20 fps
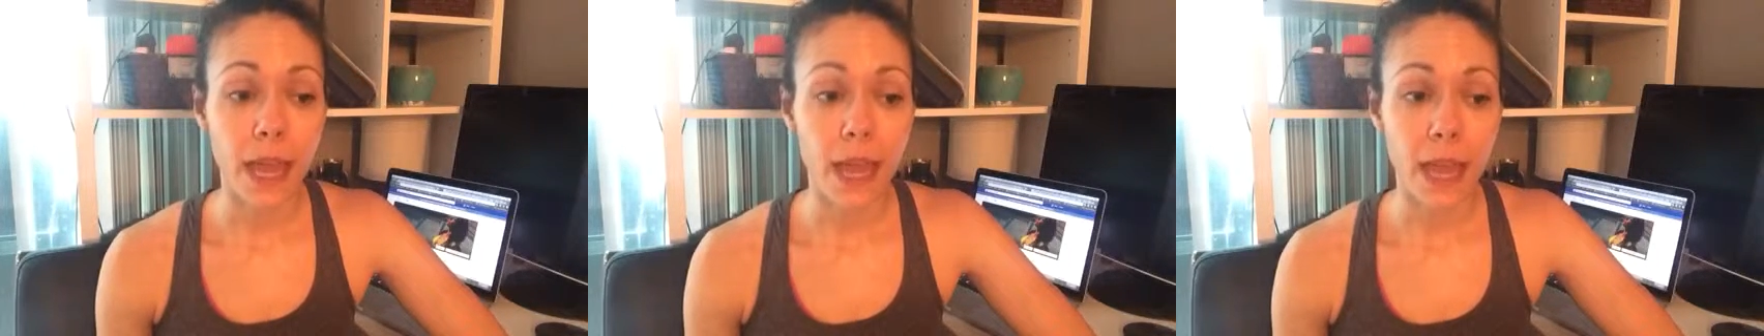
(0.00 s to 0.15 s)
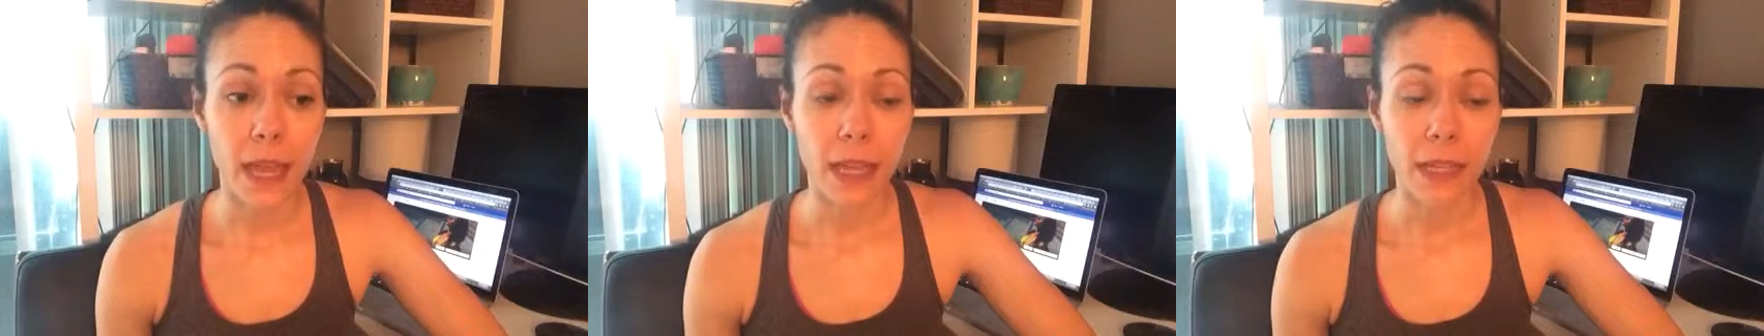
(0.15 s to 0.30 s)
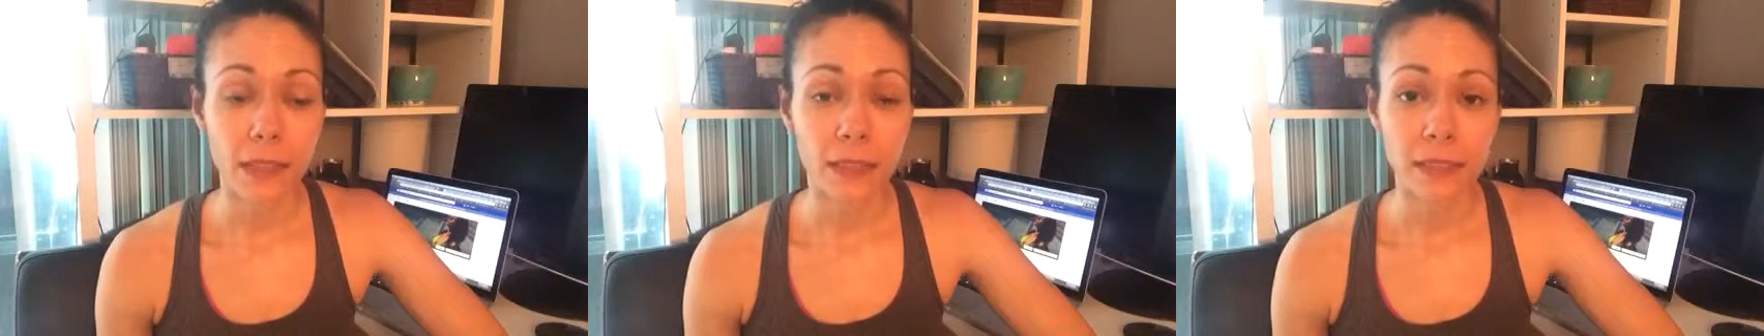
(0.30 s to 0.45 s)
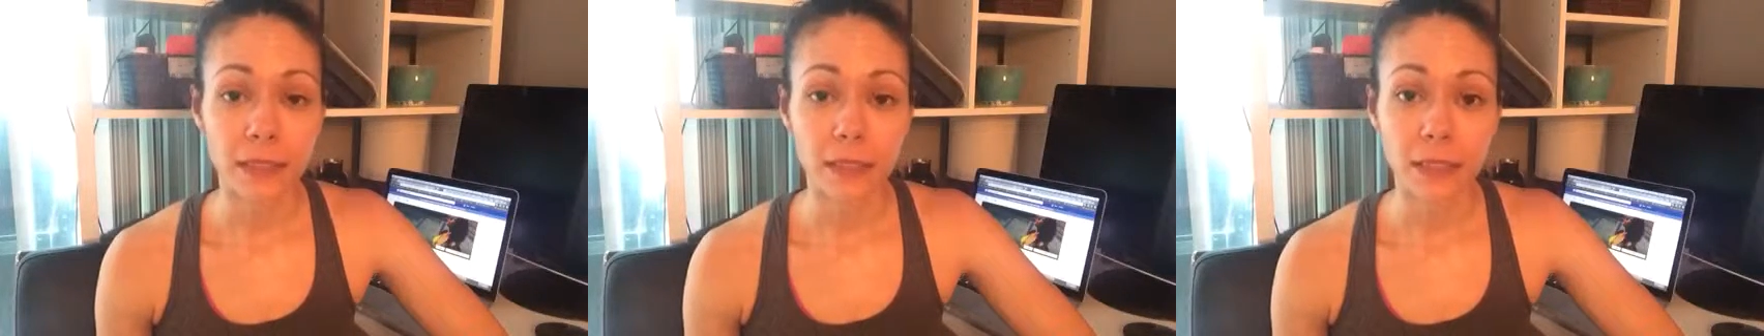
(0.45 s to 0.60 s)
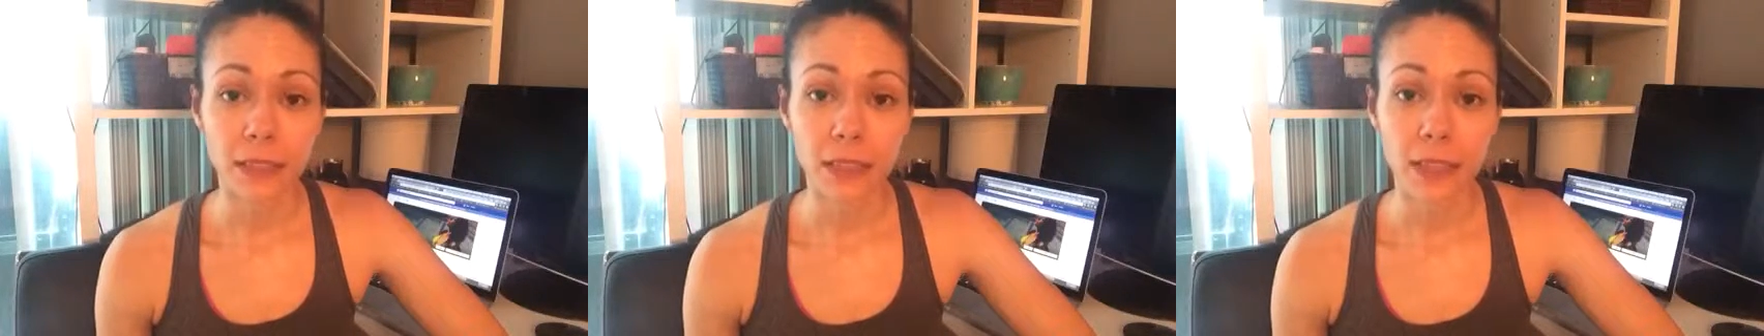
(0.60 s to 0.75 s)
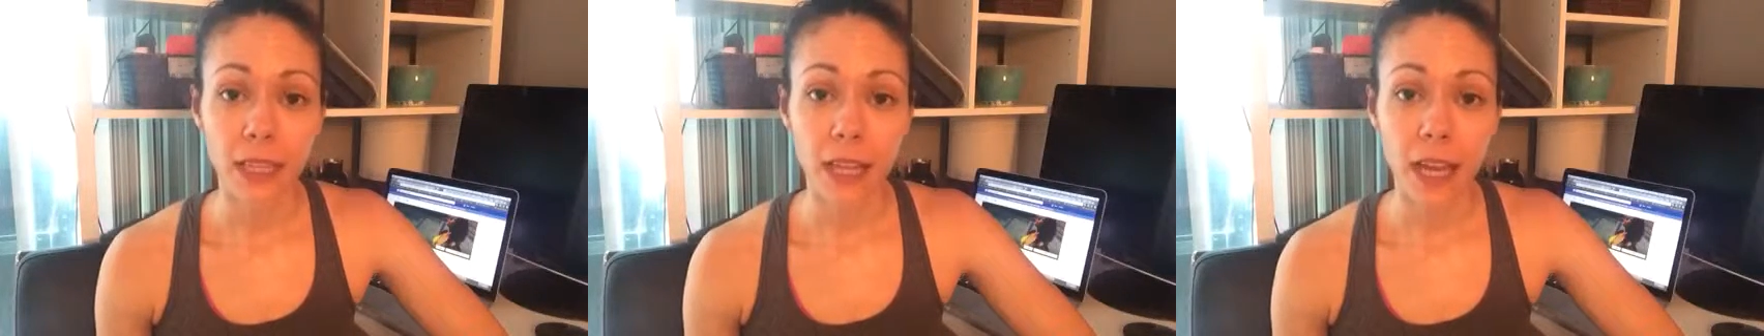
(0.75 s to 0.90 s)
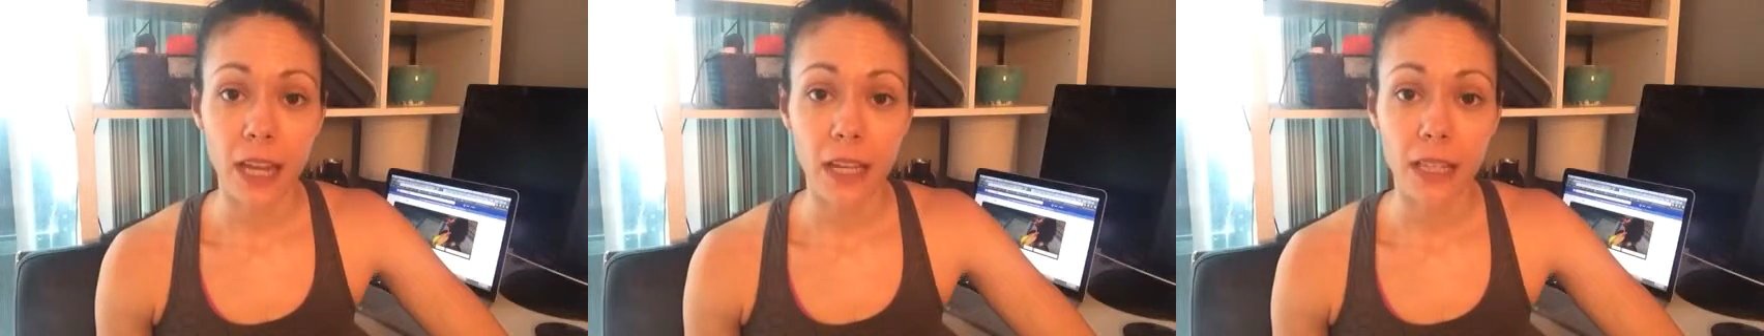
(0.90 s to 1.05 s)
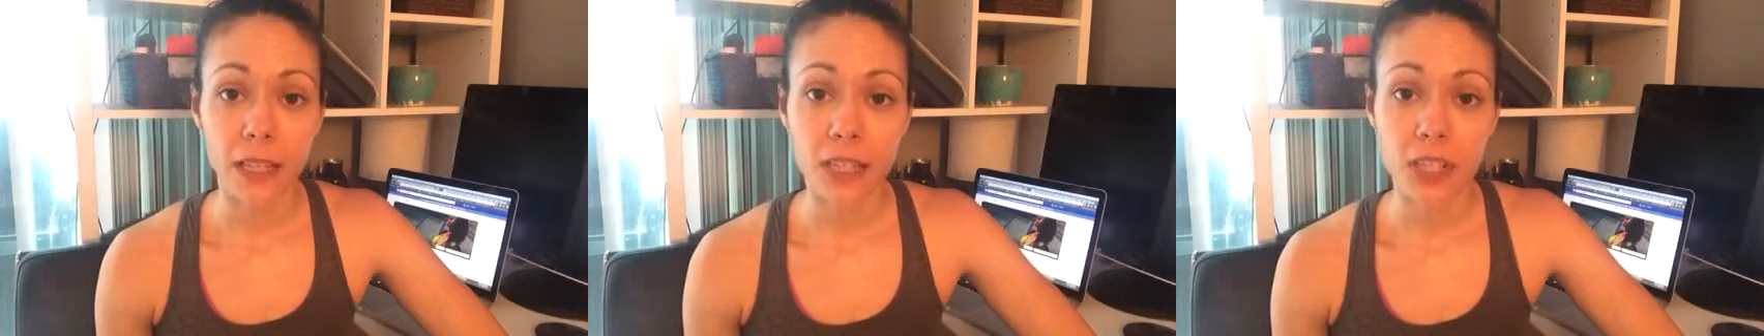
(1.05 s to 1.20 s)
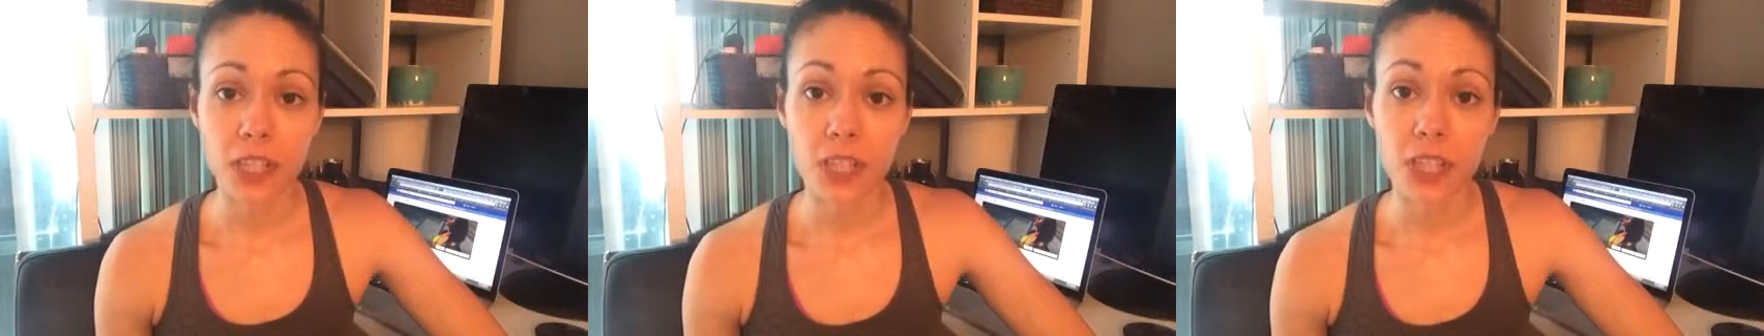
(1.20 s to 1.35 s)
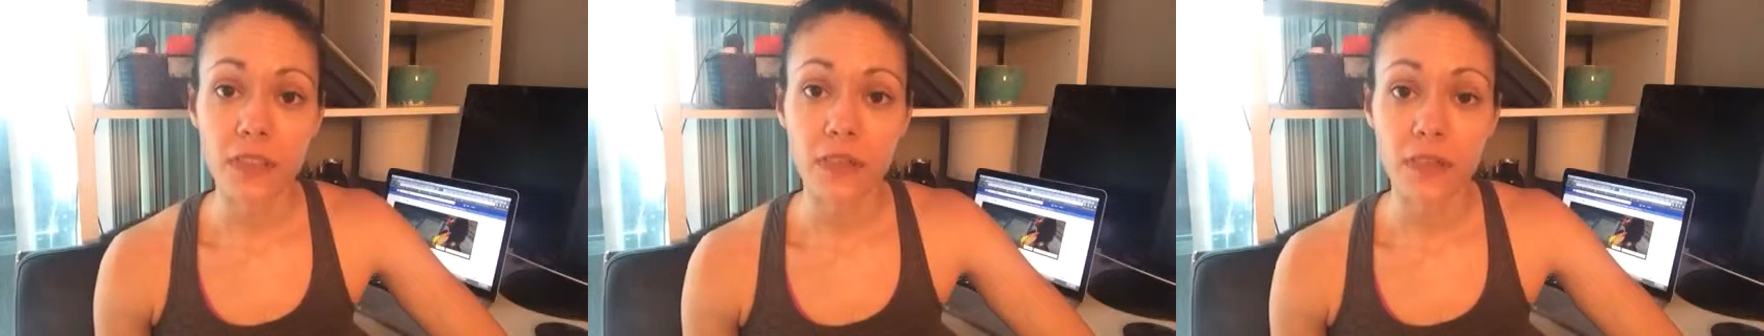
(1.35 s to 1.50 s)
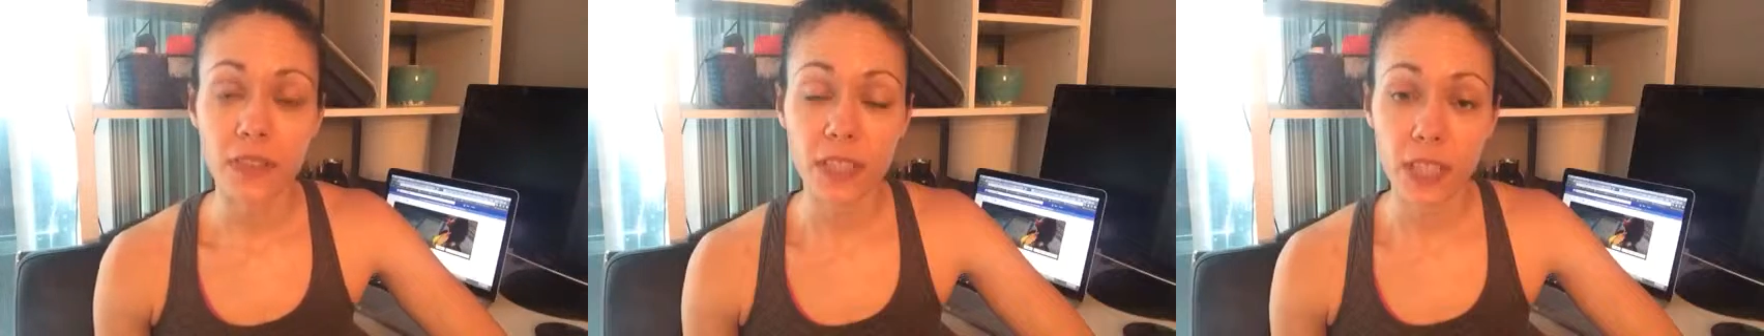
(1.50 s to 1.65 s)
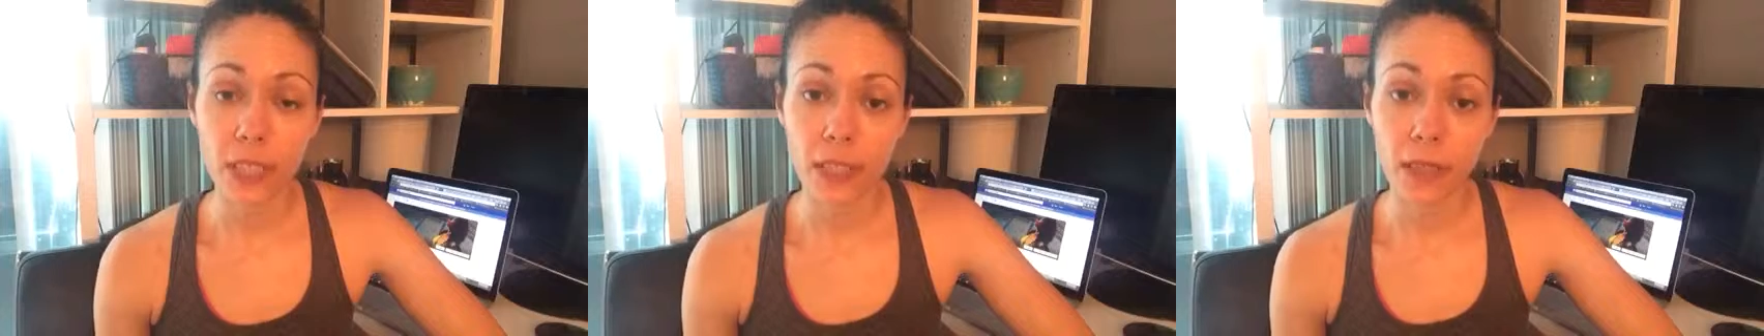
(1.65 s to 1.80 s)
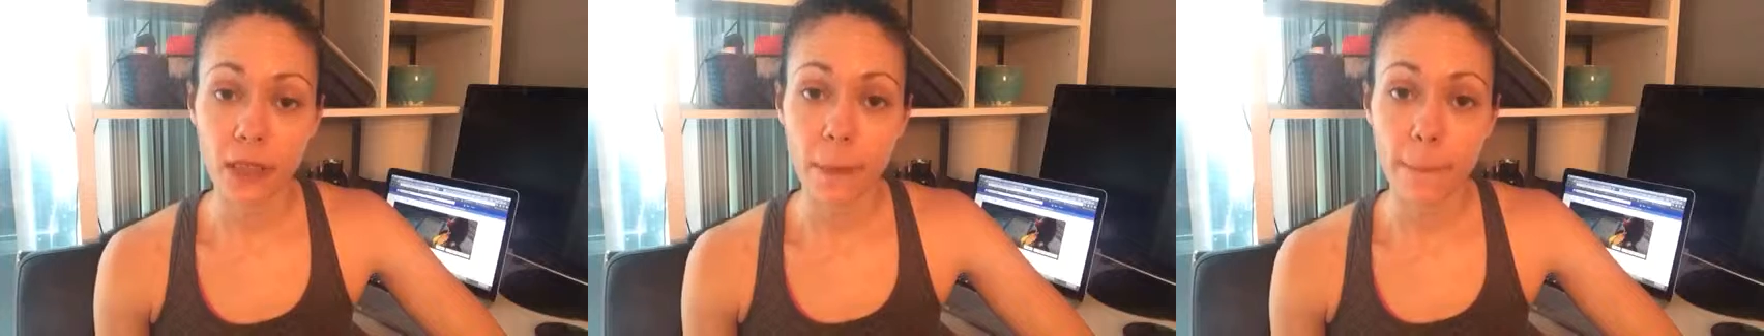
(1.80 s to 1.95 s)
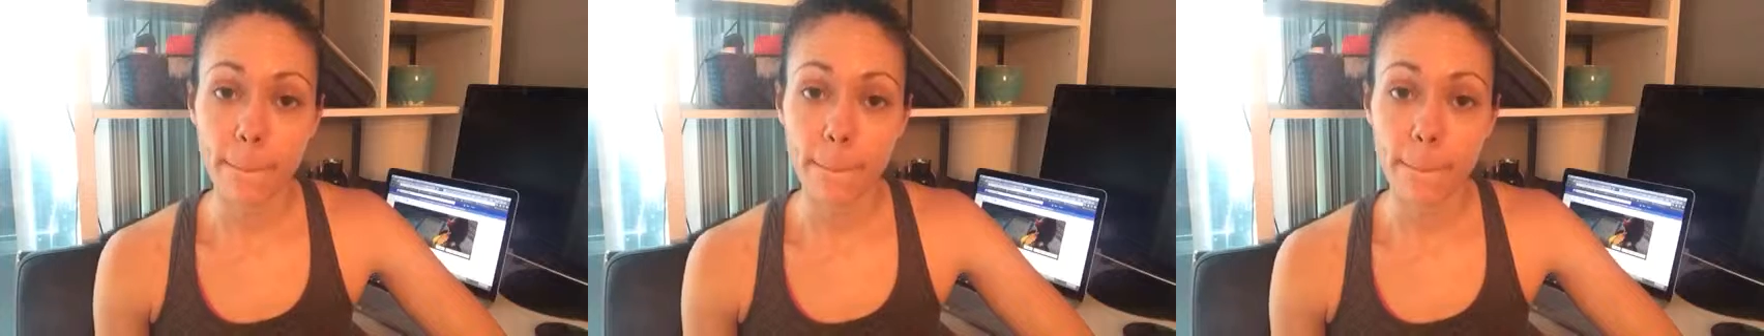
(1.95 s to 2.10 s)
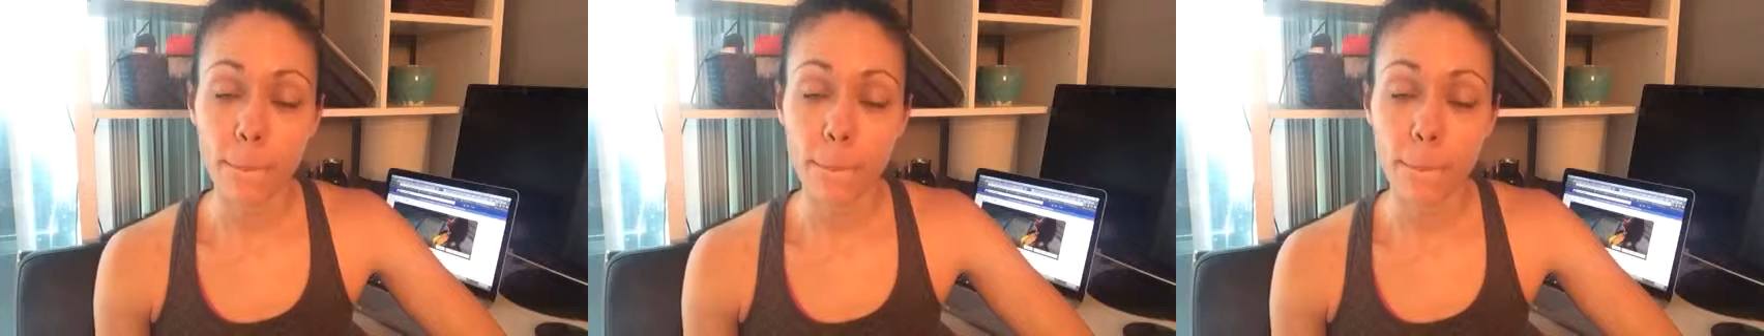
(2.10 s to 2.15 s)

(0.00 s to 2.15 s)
and kind of shifting